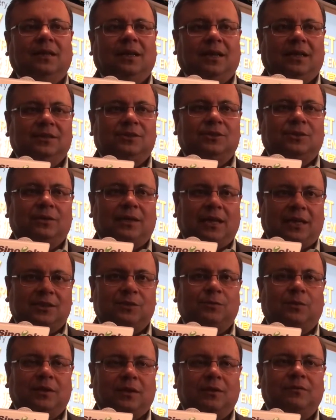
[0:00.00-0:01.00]
And so
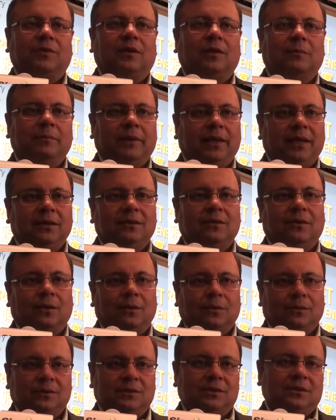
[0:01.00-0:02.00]
that's one of our main
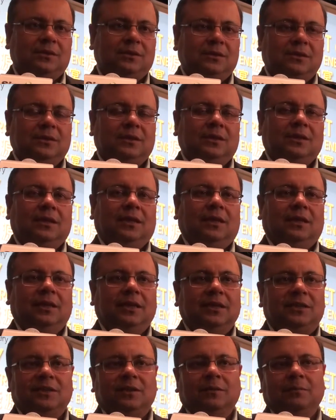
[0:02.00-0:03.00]
goals.
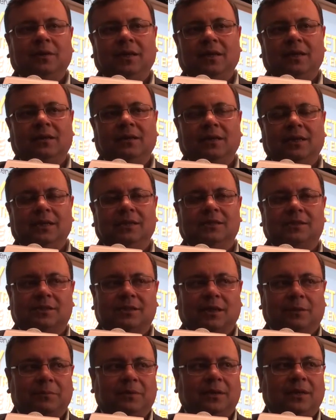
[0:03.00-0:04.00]
Lithium air is
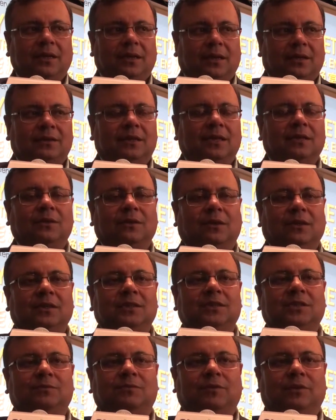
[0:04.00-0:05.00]
something, our
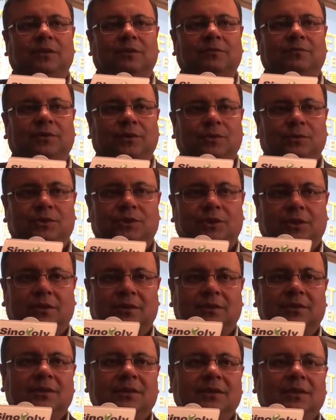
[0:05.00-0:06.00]
technology for the
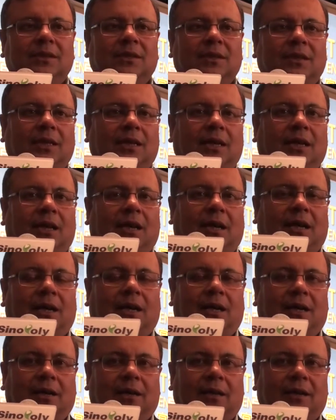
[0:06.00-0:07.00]
future.
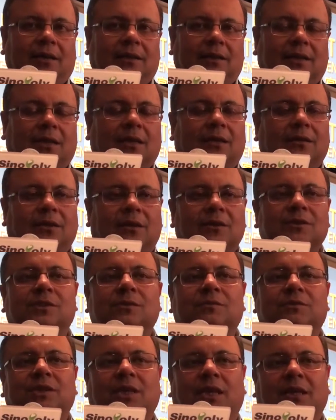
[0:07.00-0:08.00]
There are lots
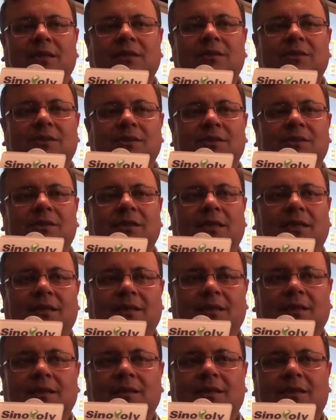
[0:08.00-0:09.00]
of challenges,
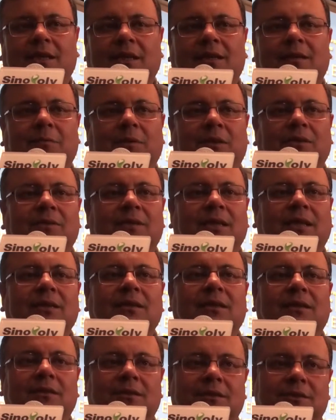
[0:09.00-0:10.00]
and it'll take about 10
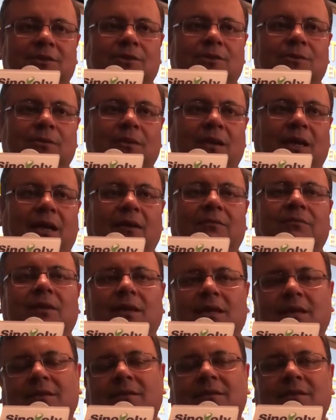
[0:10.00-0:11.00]
years to have
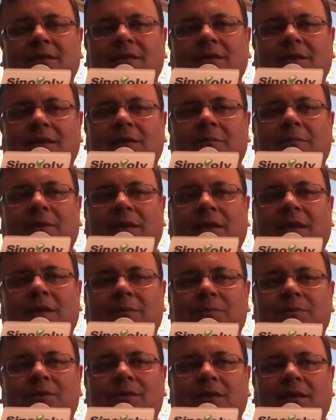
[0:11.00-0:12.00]
that
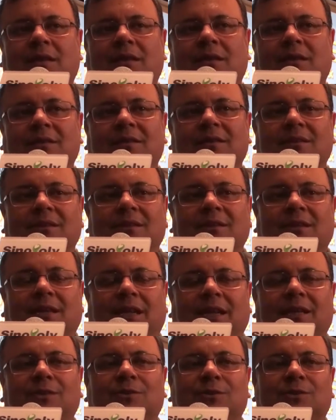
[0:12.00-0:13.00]
perhaps
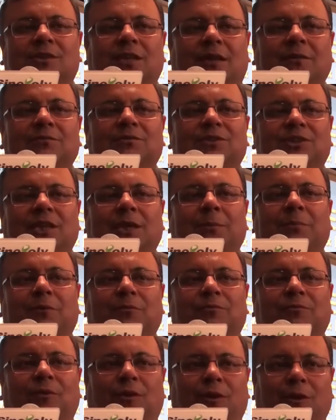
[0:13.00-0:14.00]
into some shape
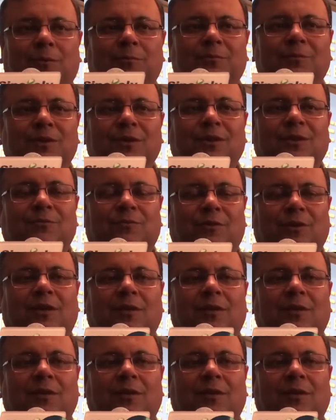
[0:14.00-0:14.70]
or form for